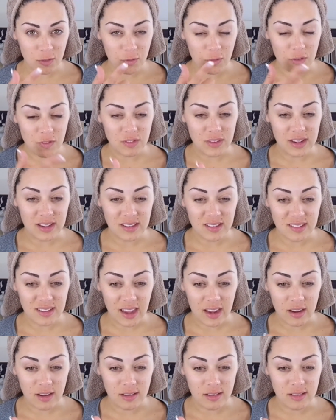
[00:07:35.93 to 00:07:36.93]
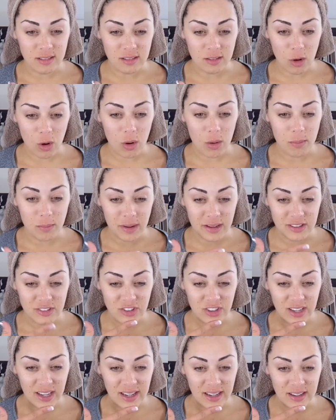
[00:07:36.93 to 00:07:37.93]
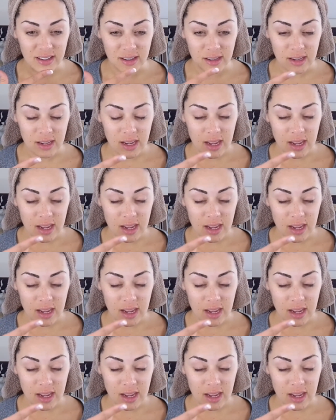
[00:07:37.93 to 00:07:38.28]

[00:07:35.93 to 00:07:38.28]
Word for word: 15 seconds on my chin